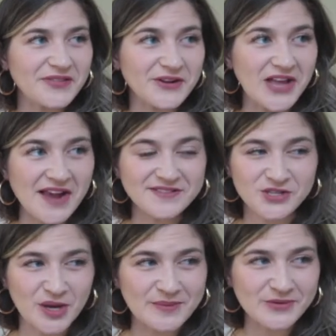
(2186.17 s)
there live
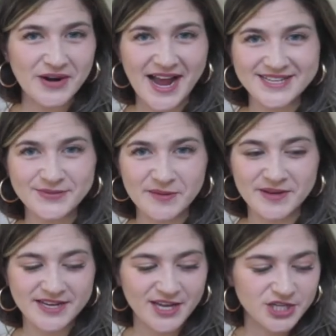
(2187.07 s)
streams or has
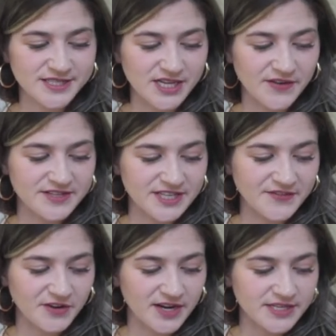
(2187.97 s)
recommendations of
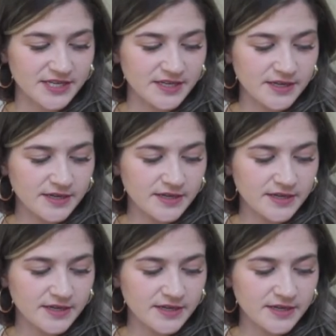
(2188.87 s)
different,